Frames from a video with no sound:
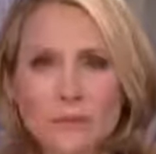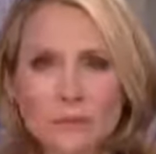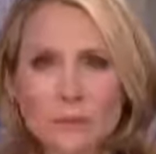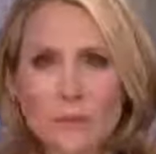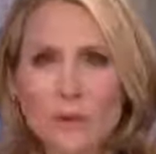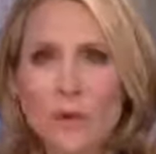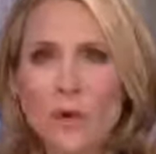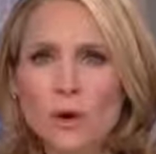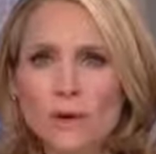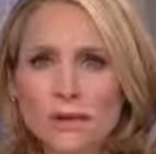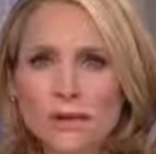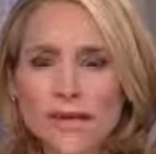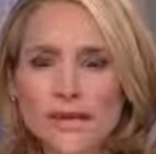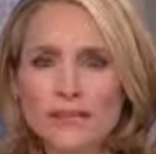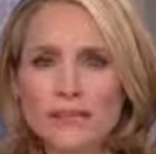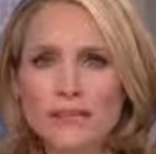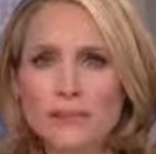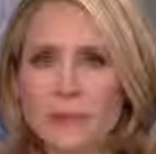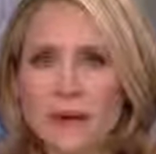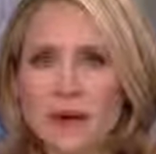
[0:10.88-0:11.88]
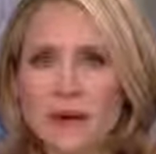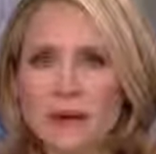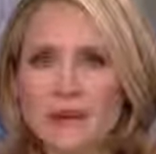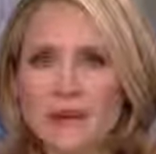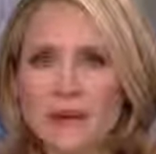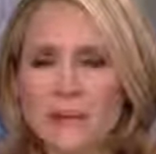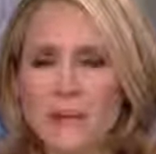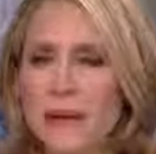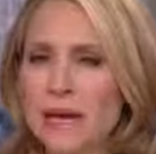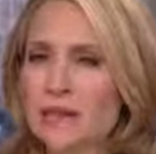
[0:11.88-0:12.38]
been more candid about it
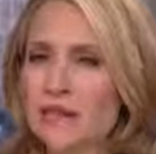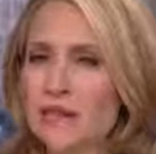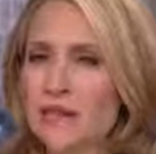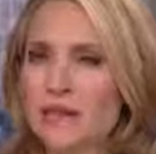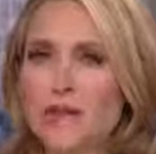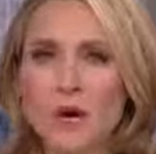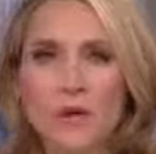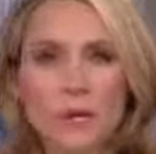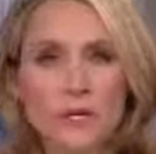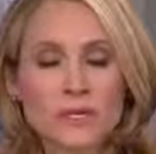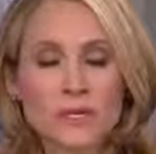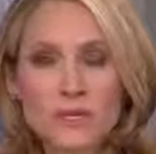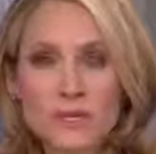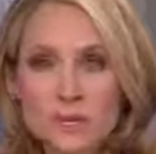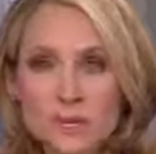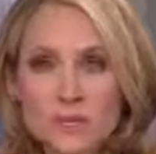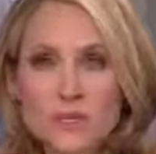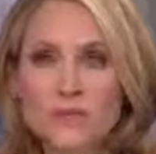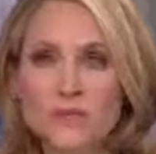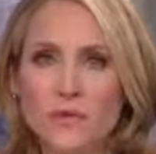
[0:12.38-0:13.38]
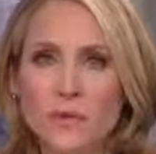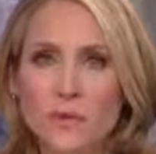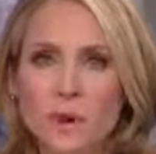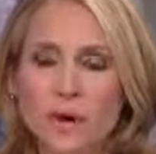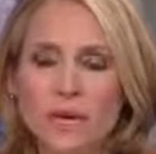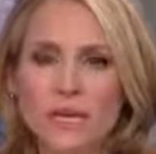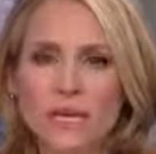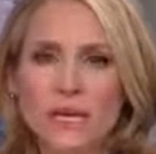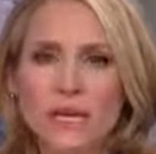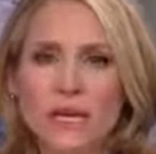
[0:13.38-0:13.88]
and makes no excuses for
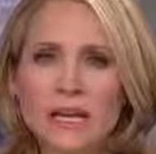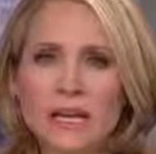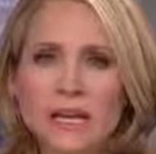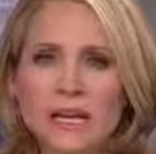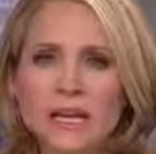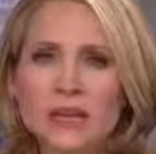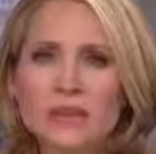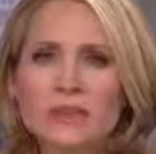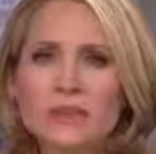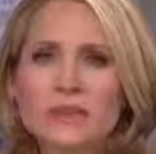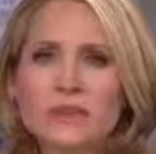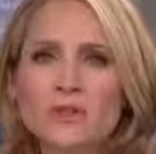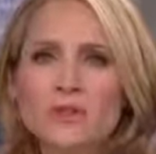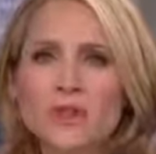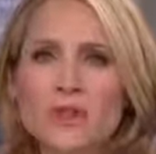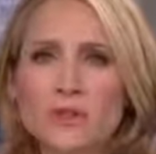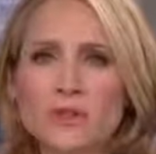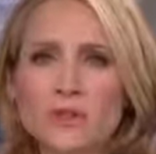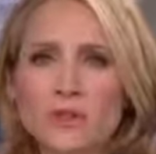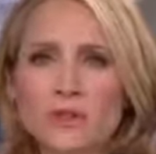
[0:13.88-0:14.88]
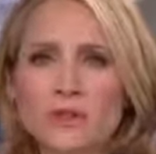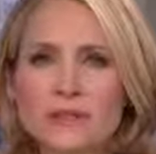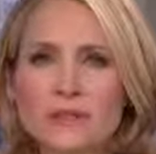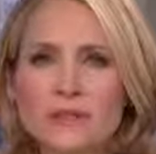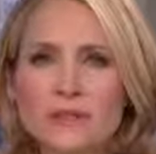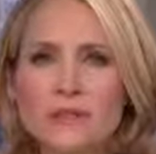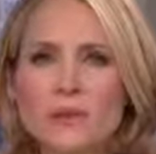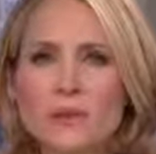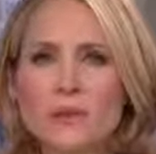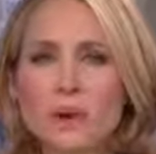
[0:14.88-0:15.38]
it. He also shared with us
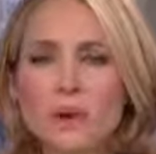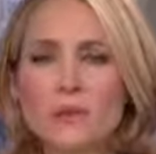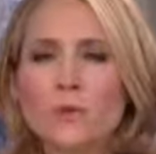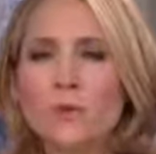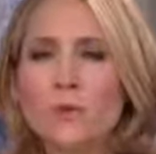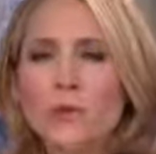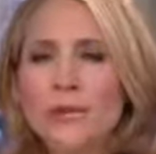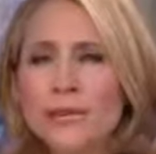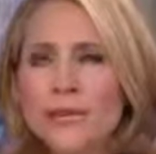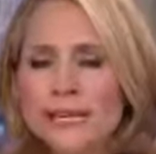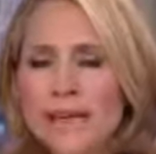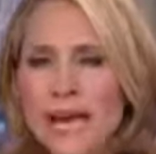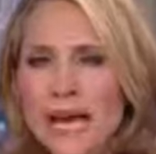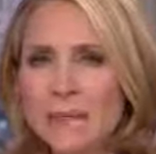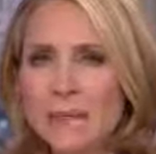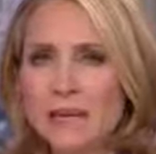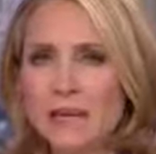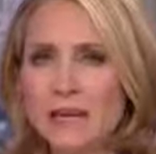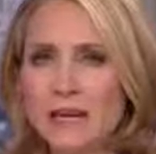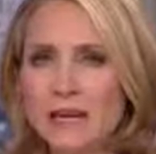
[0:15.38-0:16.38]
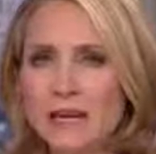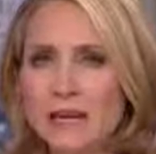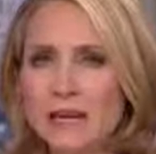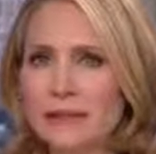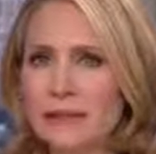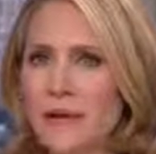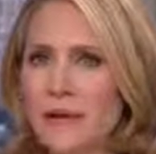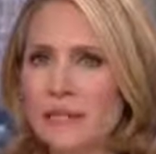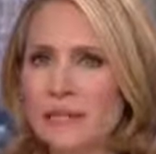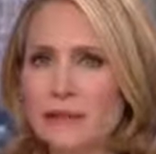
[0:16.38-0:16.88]
some of what really happened that
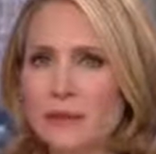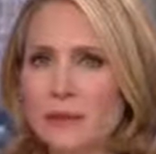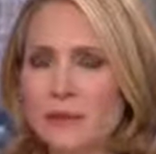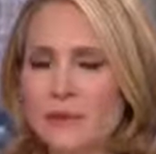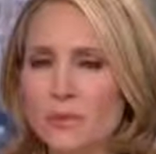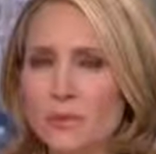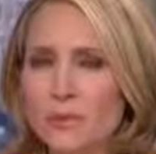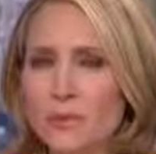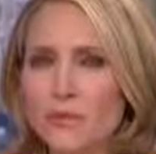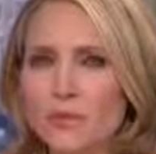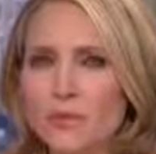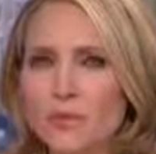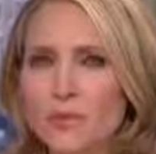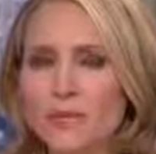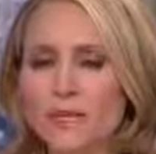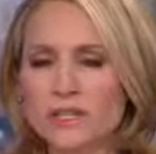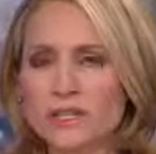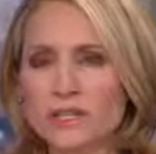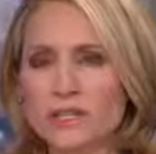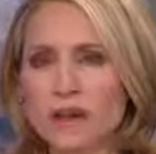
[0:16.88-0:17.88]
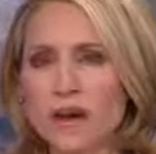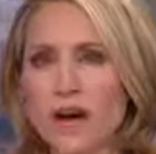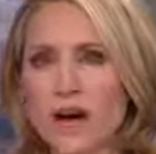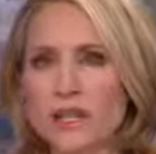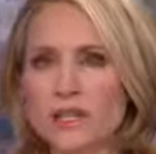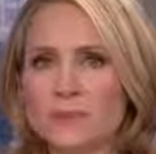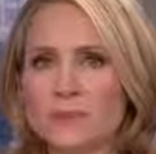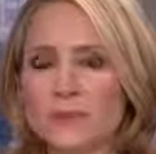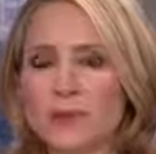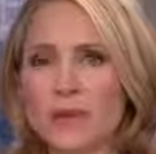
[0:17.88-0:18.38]
night last month when he was rushed to the
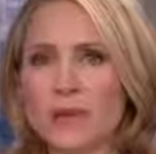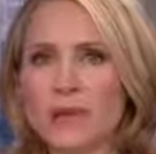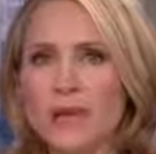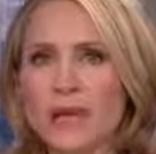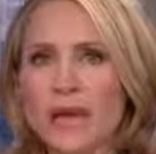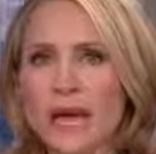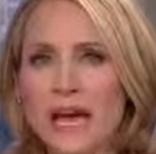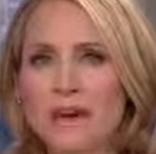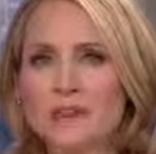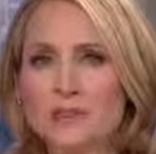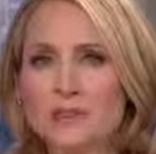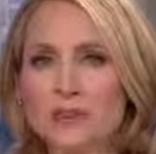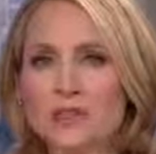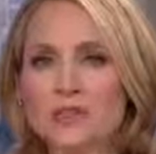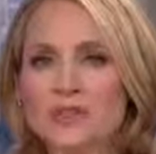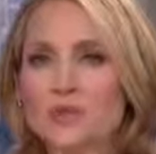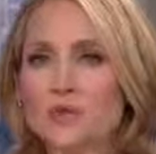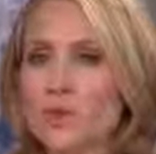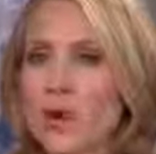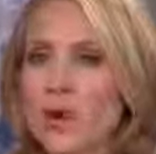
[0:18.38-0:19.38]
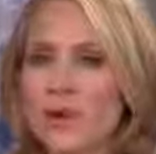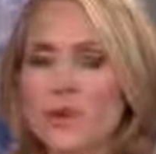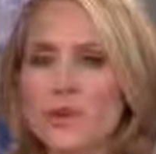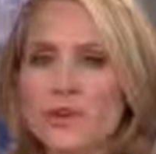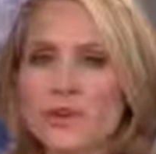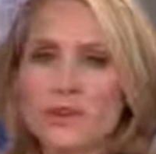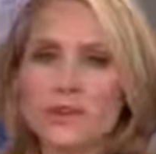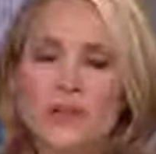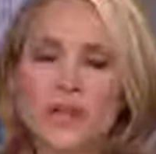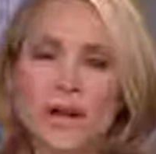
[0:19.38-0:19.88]
hospital after a drug
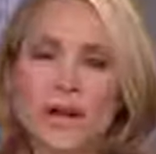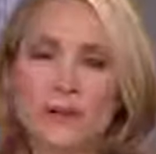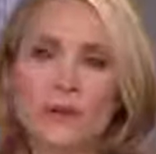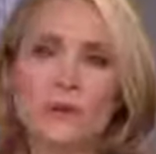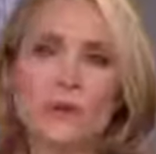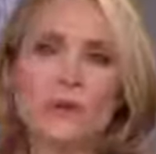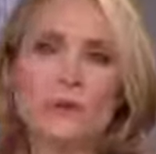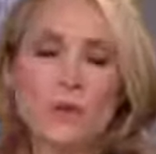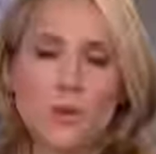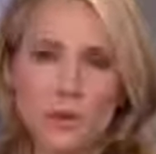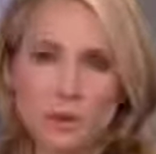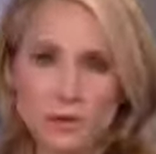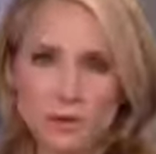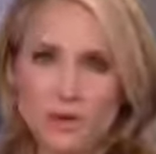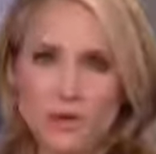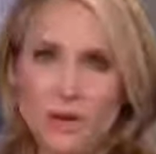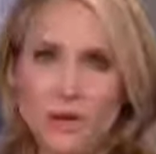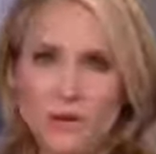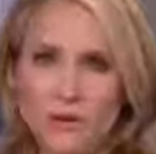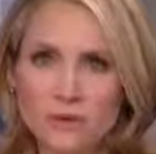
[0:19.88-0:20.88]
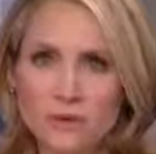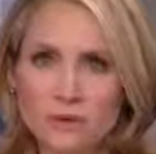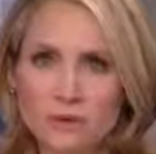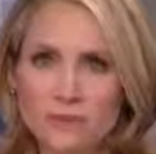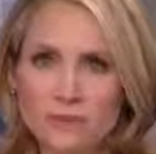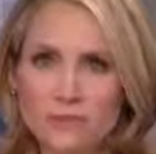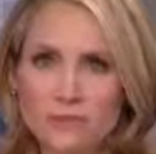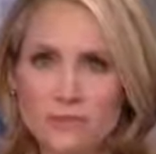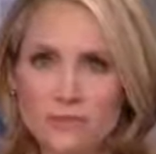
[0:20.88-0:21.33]
filled night with porn stars.